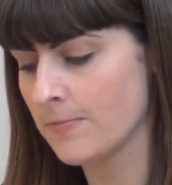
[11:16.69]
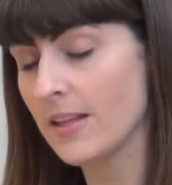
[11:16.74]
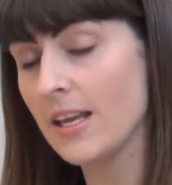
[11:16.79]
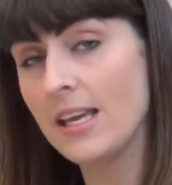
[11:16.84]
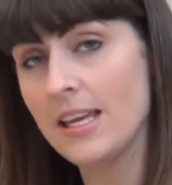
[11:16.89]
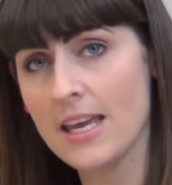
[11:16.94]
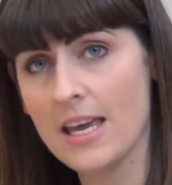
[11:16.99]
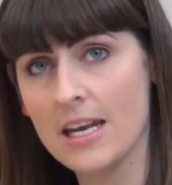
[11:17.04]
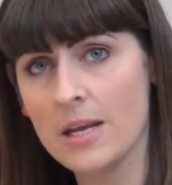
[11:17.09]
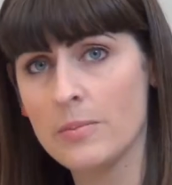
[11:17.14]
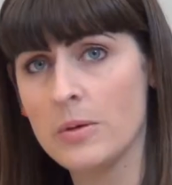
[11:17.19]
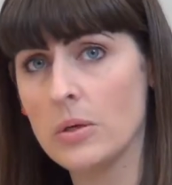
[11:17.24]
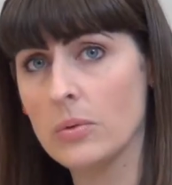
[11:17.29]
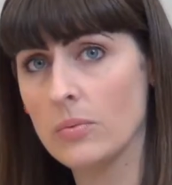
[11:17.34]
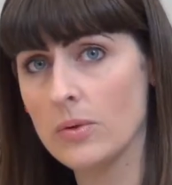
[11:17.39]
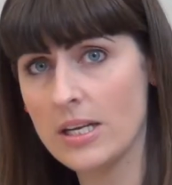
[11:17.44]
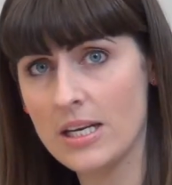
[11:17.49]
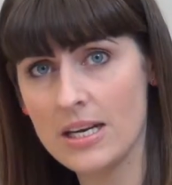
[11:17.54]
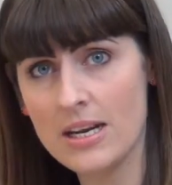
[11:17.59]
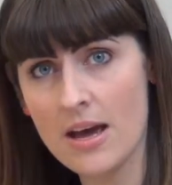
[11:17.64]
Again, I'm going to
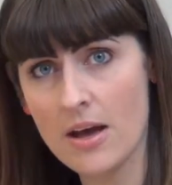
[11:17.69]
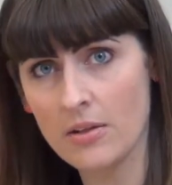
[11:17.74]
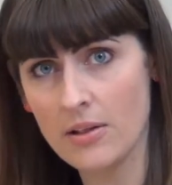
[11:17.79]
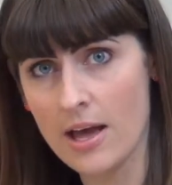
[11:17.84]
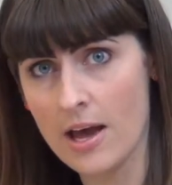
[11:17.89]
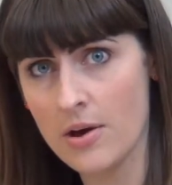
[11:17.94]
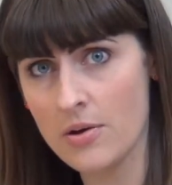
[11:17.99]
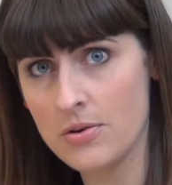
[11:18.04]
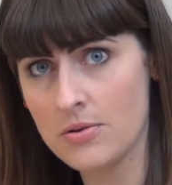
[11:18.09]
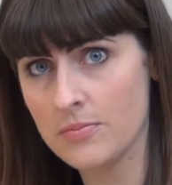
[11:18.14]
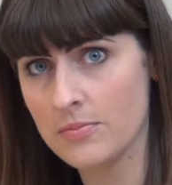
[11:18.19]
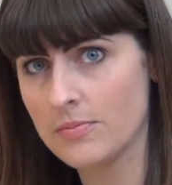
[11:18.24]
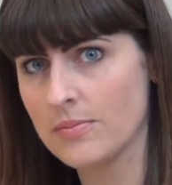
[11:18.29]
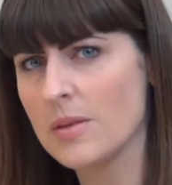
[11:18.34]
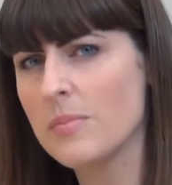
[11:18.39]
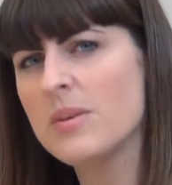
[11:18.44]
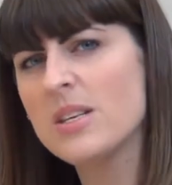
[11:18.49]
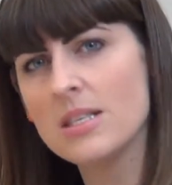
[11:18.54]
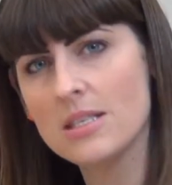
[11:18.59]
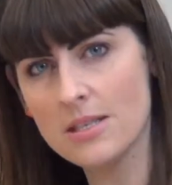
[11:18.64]
read it out loud.
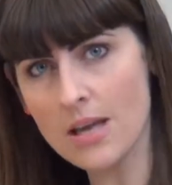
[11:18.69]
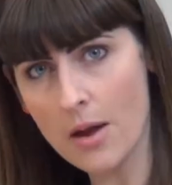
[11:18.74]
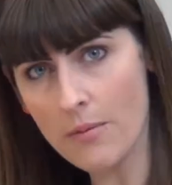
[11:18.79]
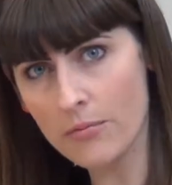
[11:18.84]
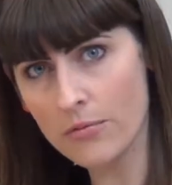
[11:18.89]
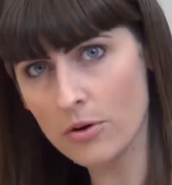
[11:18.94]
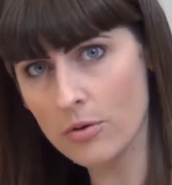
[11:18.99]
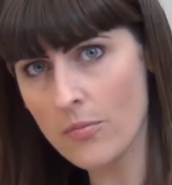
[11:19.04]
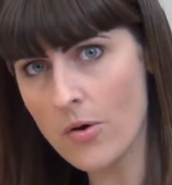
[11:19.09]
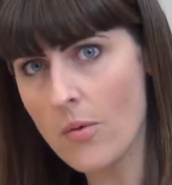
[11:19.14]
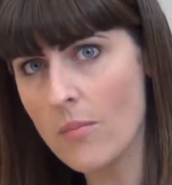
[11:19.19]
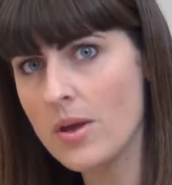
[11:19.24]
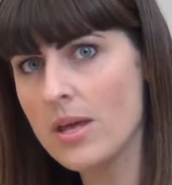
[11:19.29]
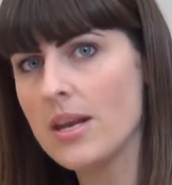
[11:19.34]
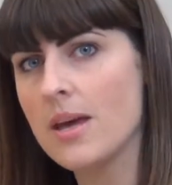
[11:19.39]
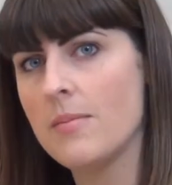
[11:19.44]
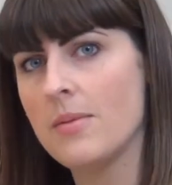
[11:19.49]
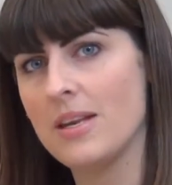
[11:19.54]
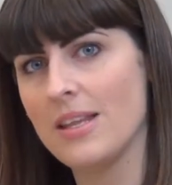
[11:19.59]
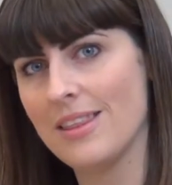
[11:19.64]
I'm going to stop for a
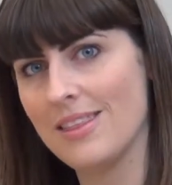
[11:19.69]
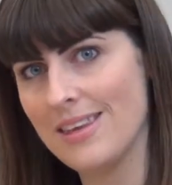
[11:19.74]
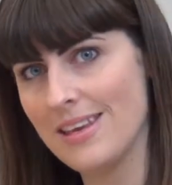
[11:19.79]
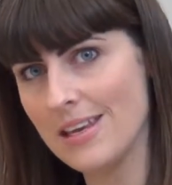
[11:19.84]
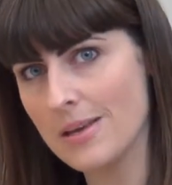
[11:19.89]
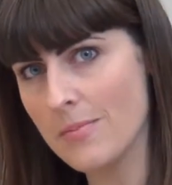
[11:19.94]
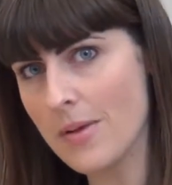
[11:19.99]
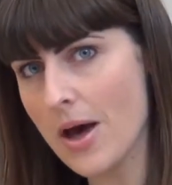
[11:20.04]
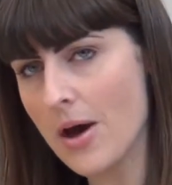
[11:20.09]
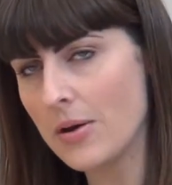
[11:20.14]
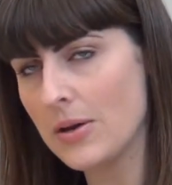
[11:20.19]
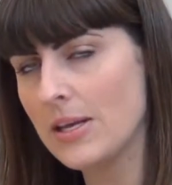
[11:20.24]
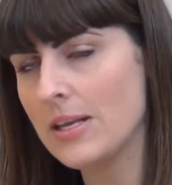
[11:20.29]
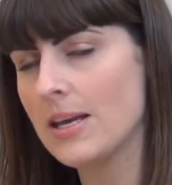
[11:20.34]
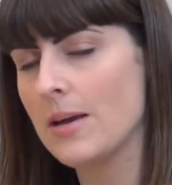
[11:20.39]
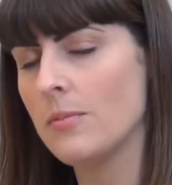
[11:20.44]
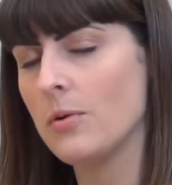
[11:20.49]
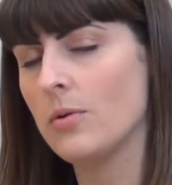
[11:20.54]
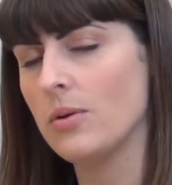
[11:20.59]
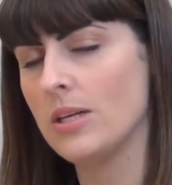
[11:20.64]
moment. I'm going to think about it.
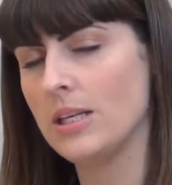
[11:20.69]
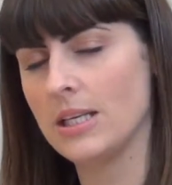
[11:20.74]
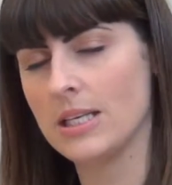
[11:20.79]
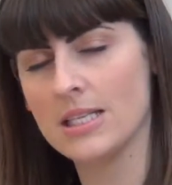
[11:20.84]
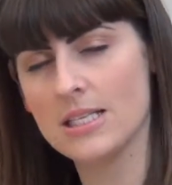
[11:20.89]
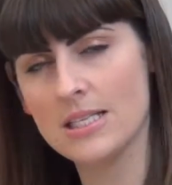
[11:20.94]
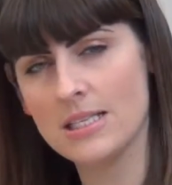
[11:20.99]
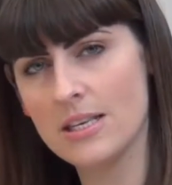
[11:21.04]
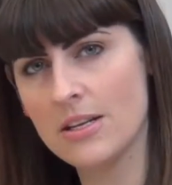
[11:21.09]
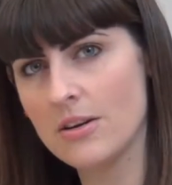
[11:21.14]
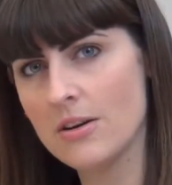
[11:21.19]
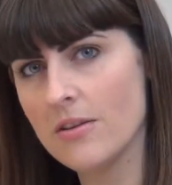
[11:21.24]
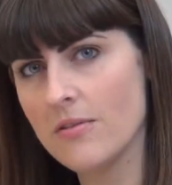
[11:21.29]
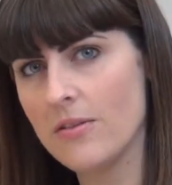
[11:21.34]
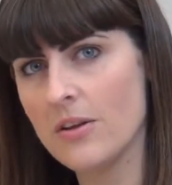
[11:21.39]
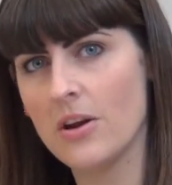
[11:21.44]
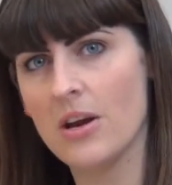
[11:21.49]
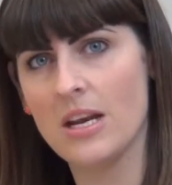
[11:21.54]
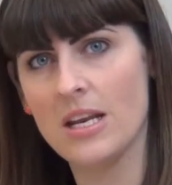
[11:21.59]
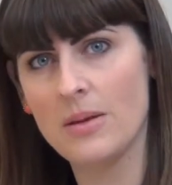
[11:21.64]
I'm going to consider if
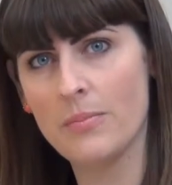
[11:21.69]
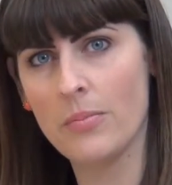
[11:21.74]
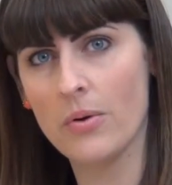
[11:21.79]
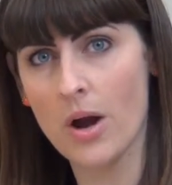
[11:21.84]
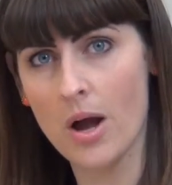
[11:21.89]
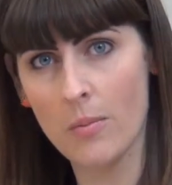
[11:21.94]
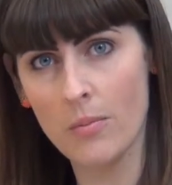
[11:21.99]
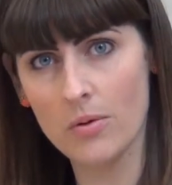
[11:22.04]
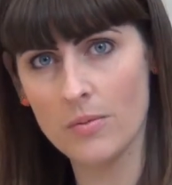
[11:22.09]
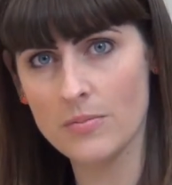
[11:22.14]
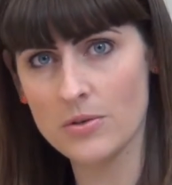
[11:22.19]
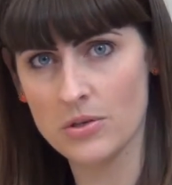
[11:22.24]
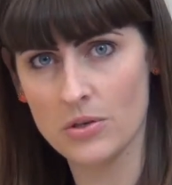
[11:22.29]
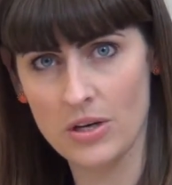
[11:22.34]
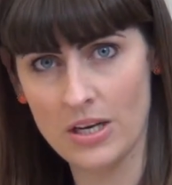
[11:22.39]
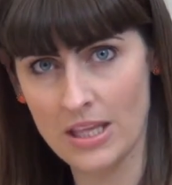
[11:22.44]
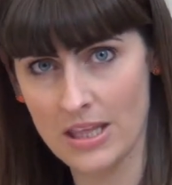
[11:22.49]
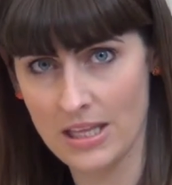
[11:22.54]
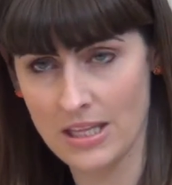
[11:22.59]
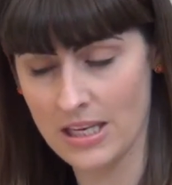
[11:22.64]
there are any problems or
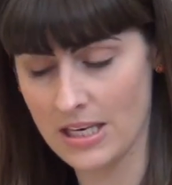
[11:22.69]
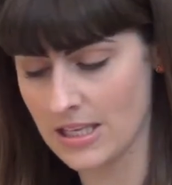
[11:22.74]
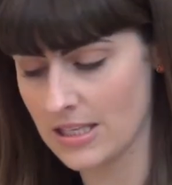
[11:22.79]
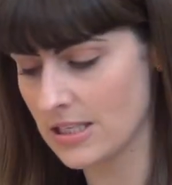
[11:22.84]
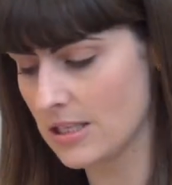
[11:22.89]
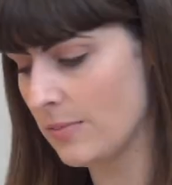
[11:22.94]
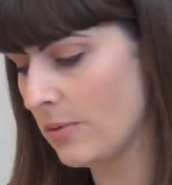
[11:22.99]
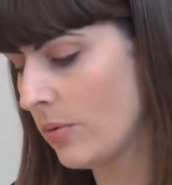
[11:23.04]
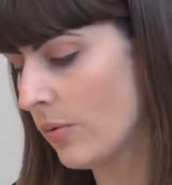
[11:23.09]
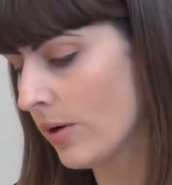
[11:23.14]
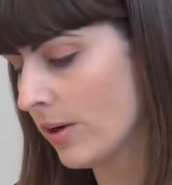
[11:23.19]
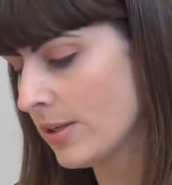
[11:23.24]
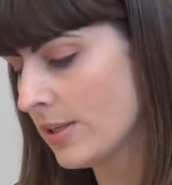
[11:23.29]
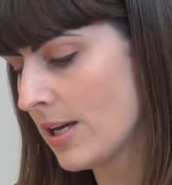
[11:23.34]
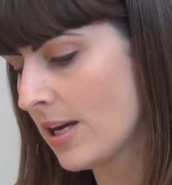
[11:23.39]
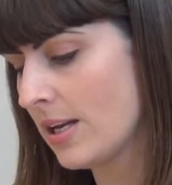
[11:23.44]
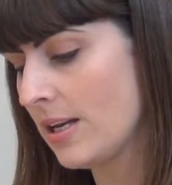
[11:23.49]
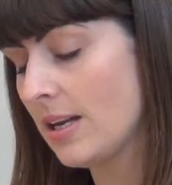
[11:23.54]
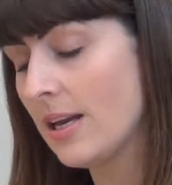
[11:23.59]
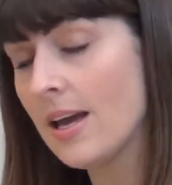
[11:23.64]
anything that needs to be worked
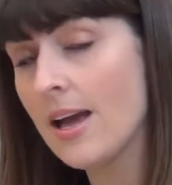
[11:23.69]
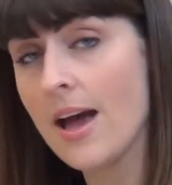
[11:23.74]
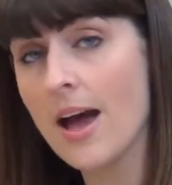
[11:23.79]
on.